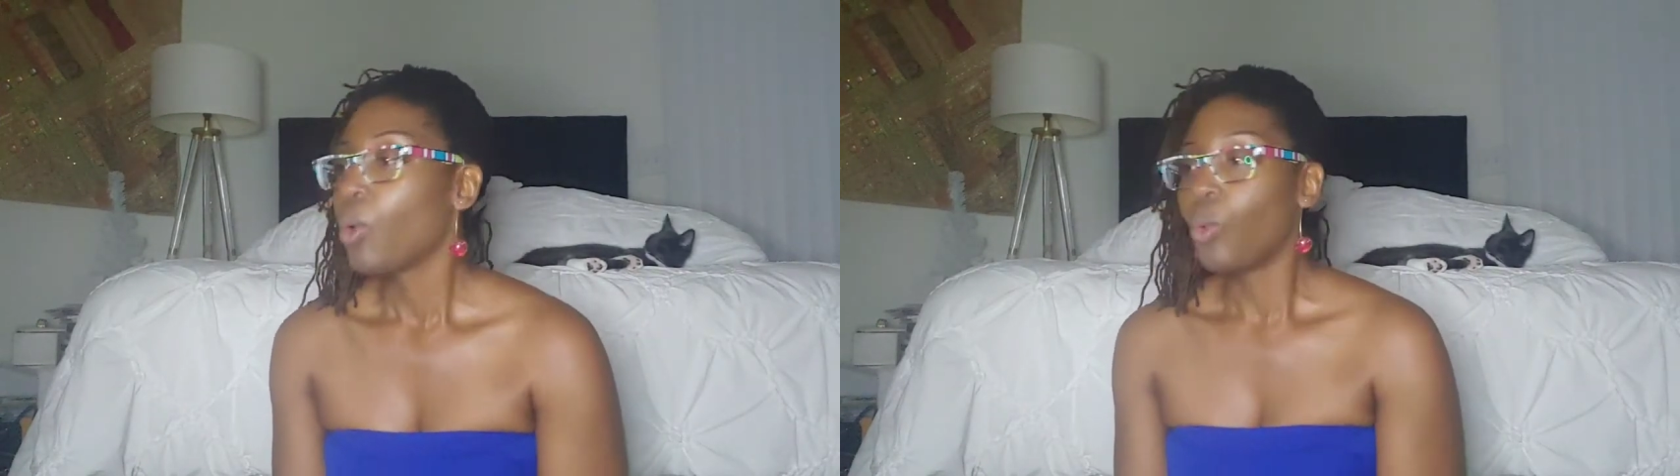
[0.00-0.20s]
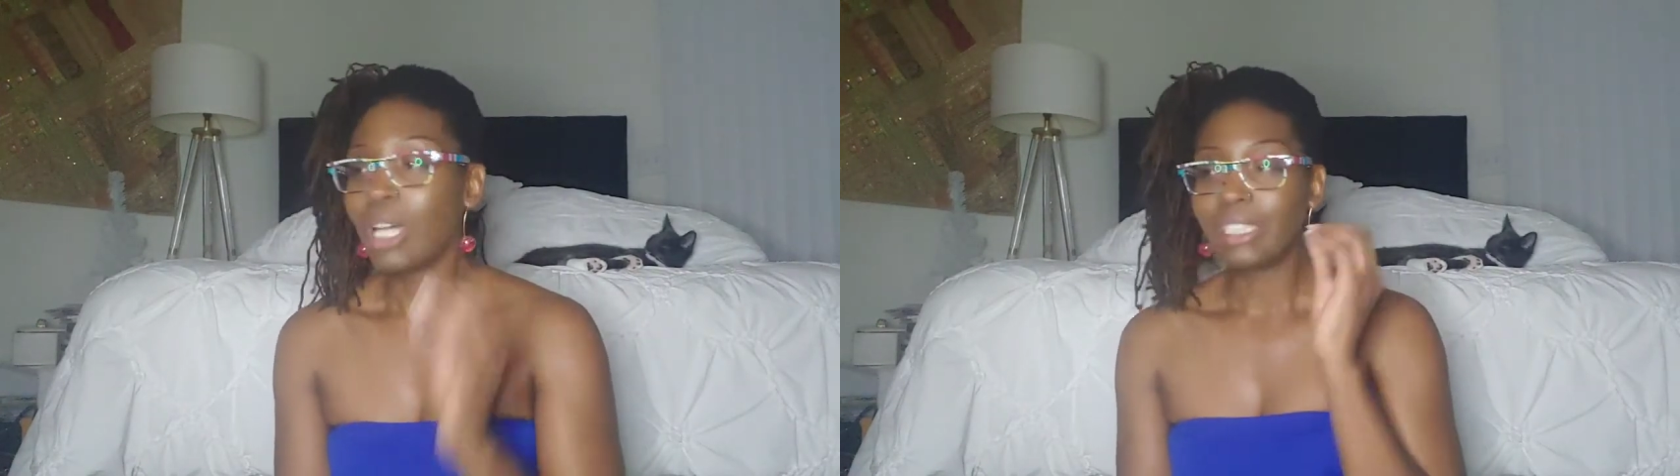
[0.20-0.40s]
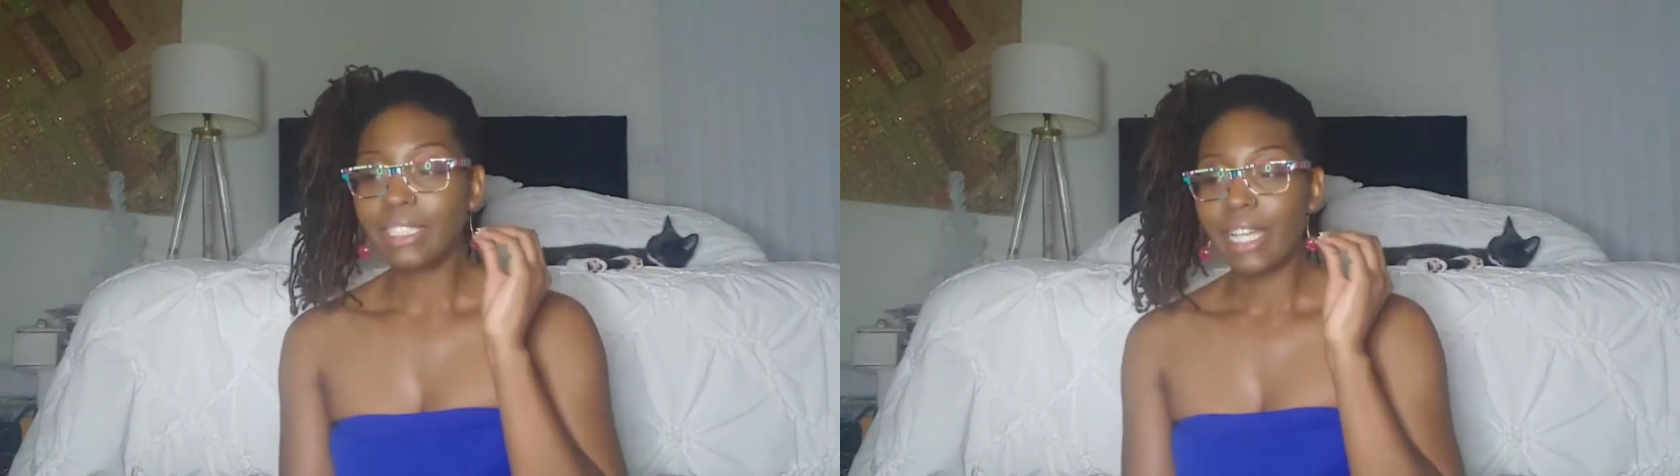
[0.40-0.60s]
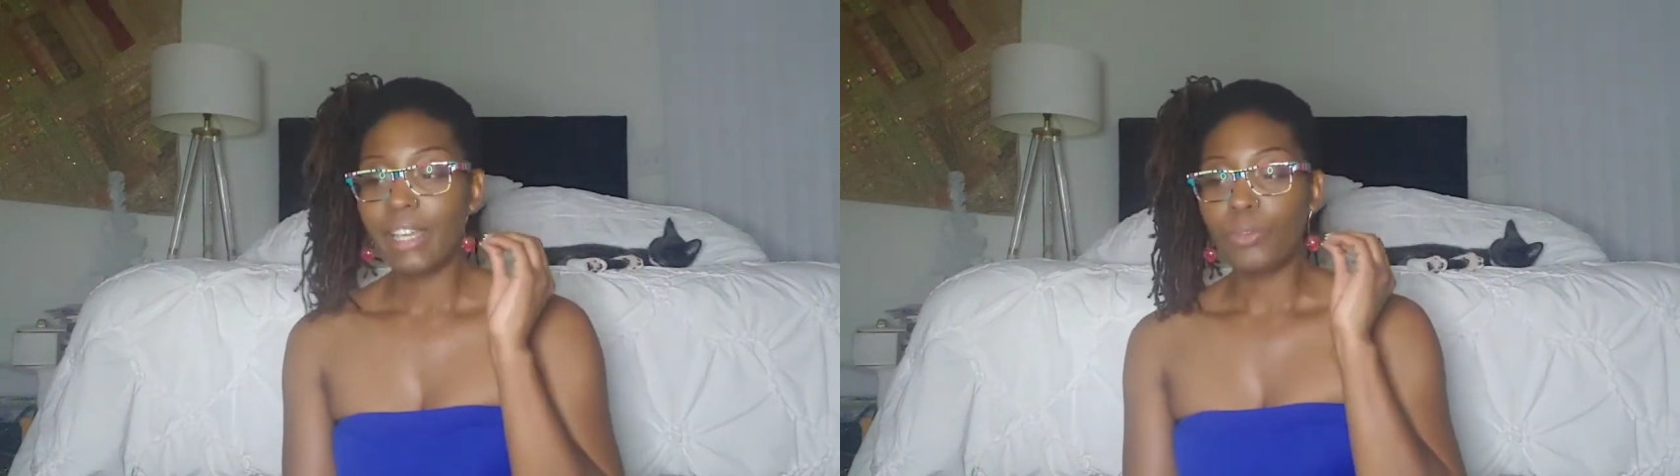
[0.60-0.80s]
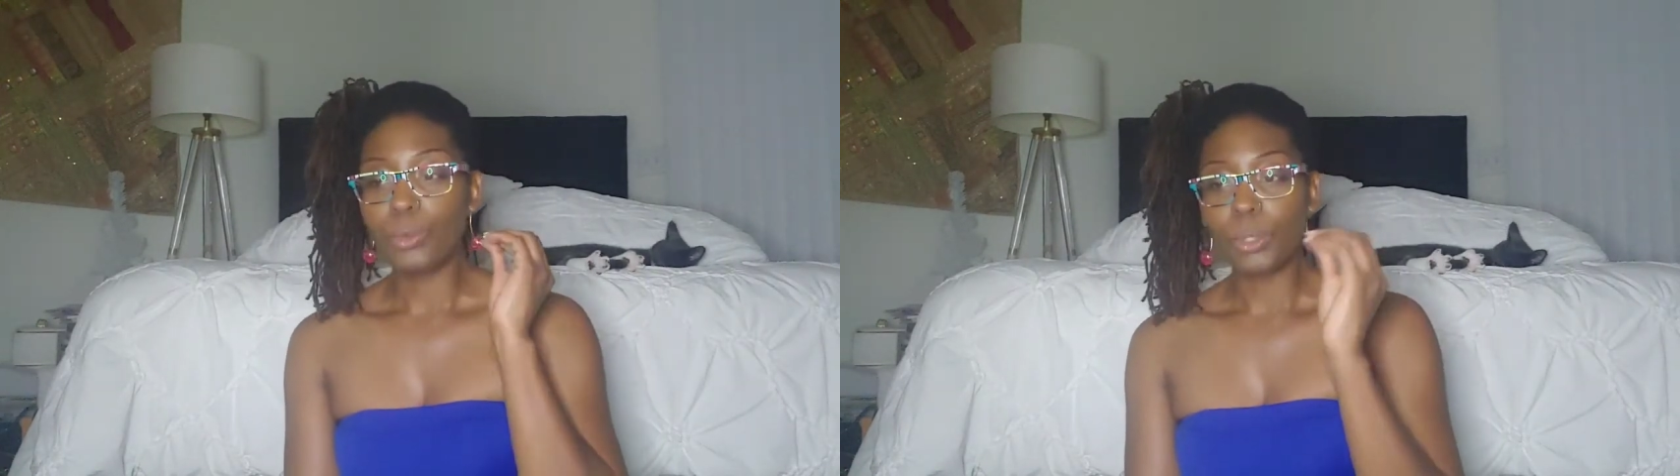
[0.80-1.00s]
once
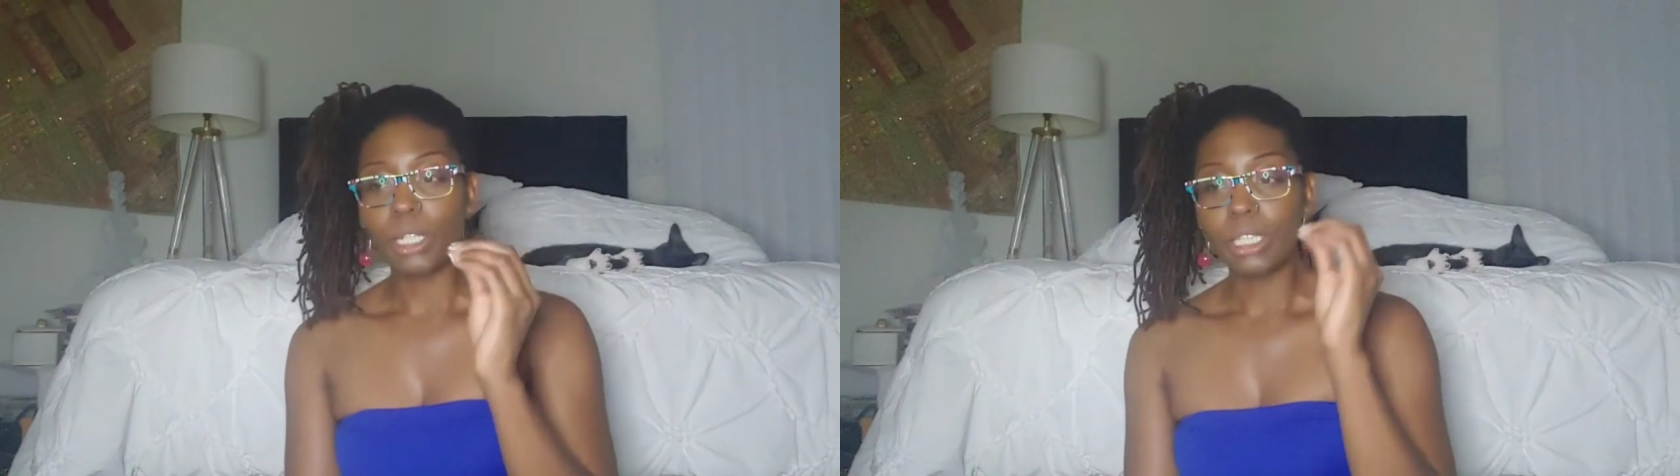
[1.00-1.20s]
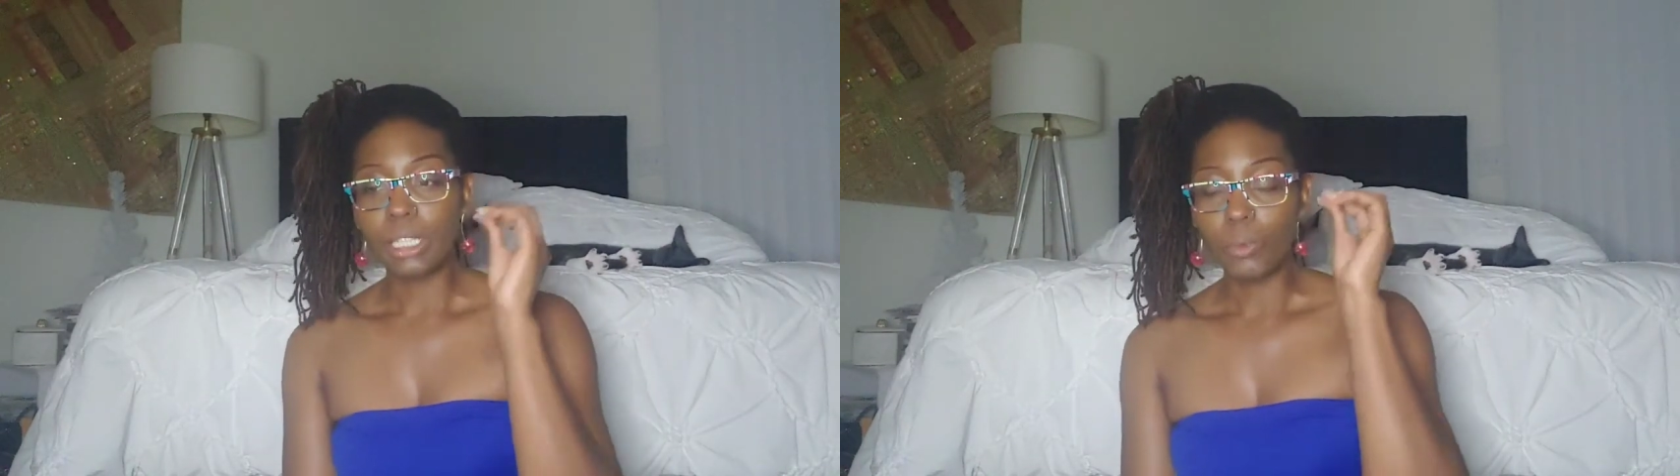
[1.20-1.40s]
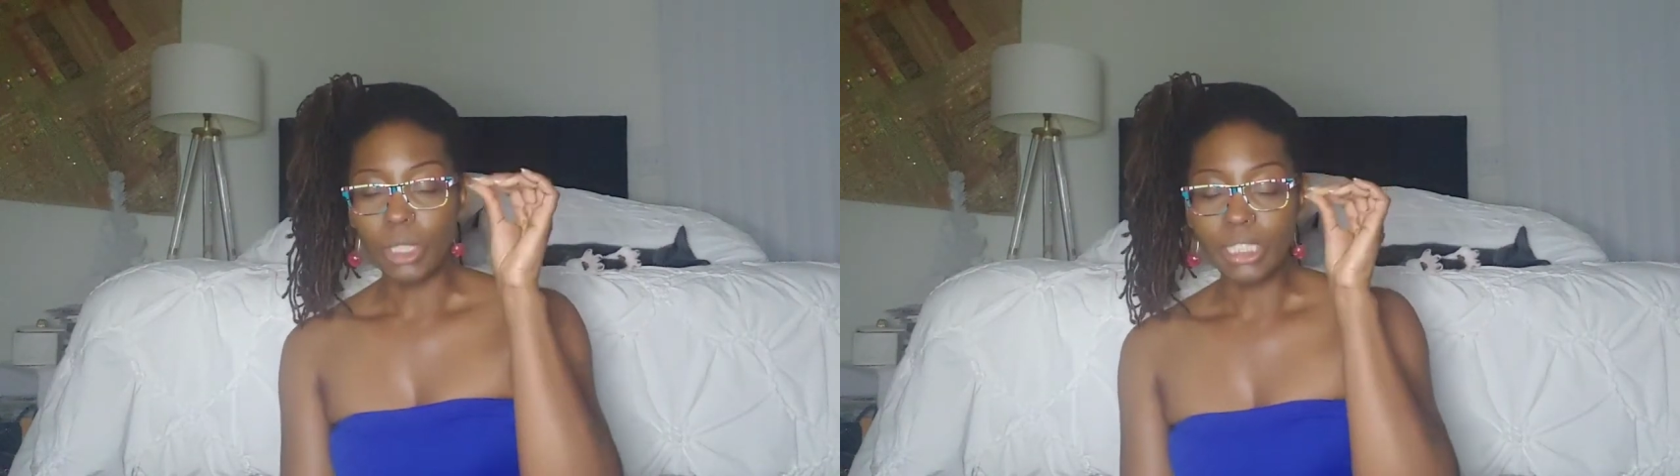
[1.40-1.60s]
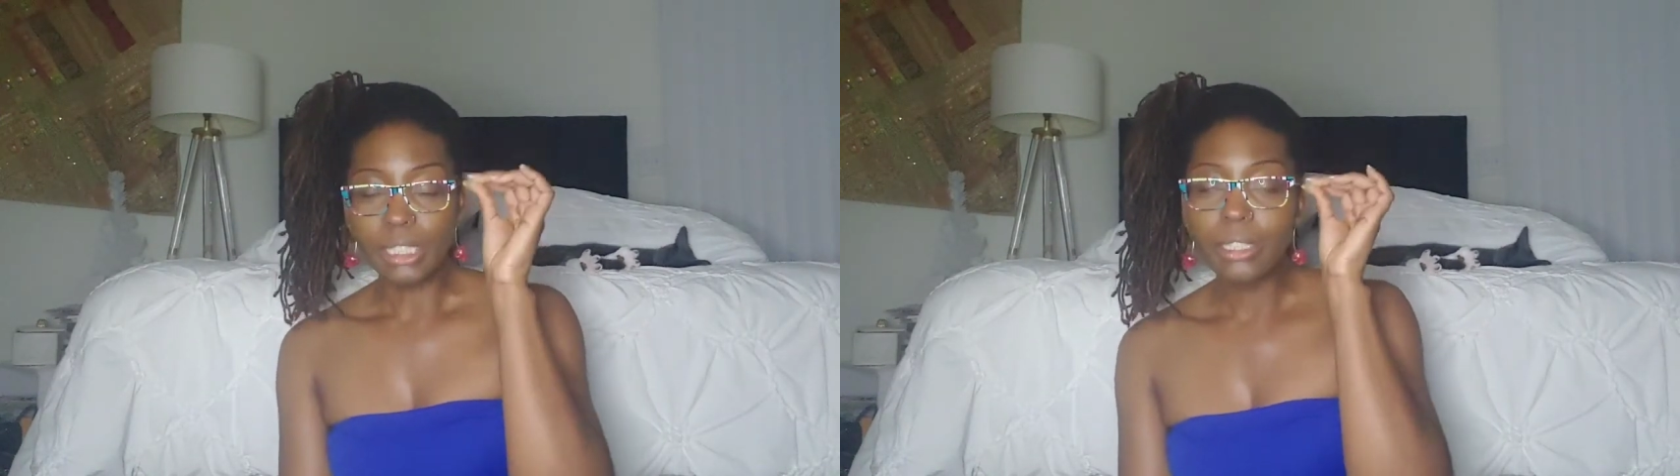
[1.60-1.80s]
it